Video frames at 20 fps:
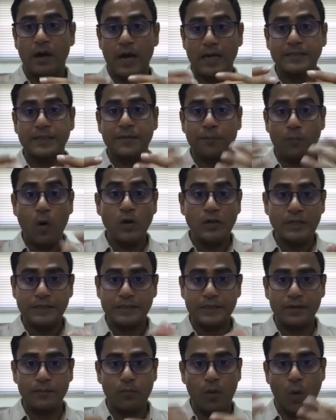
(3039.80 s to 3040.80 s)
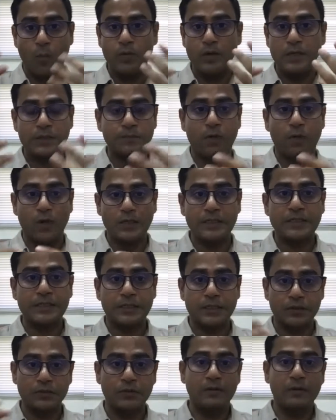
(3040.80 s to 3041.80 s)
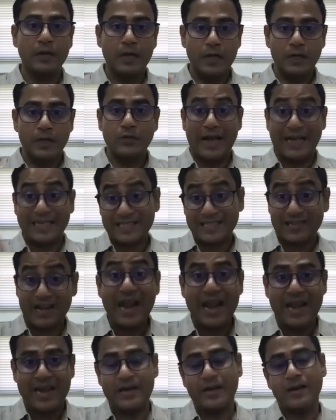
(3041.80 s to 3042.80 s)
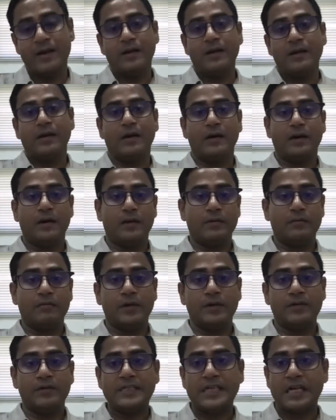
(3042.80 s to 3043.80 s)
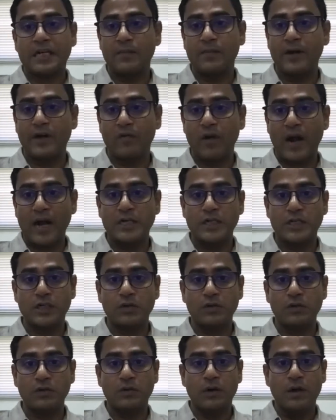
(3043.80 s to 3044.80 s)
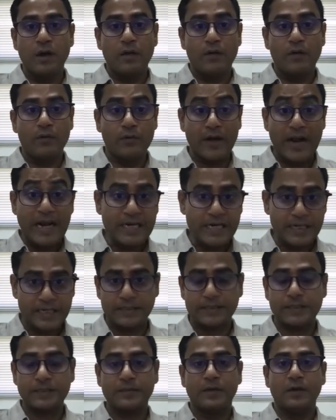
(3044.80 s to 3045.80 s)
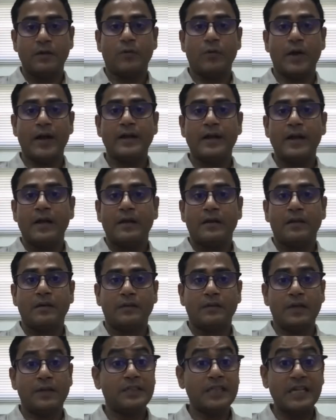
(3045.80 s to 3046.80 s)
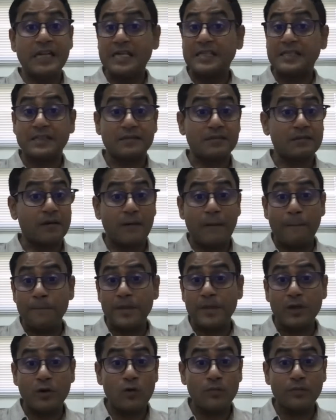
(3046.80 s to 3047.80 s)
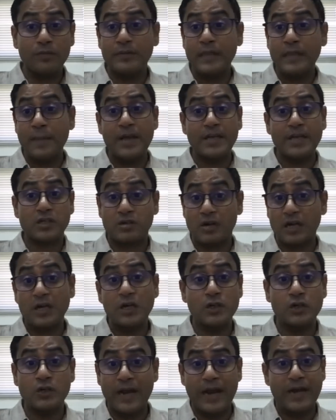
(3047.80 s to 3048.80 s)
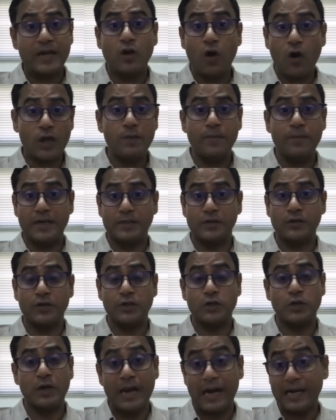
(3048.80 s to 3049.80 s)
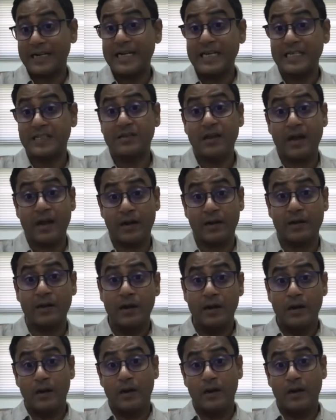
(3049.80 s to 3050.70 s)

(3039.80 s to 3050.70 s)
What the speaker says: has a policy, populist policy, to extend resettlement rights to renters, right? Nevertheless, they may struggle to get documents which will attest their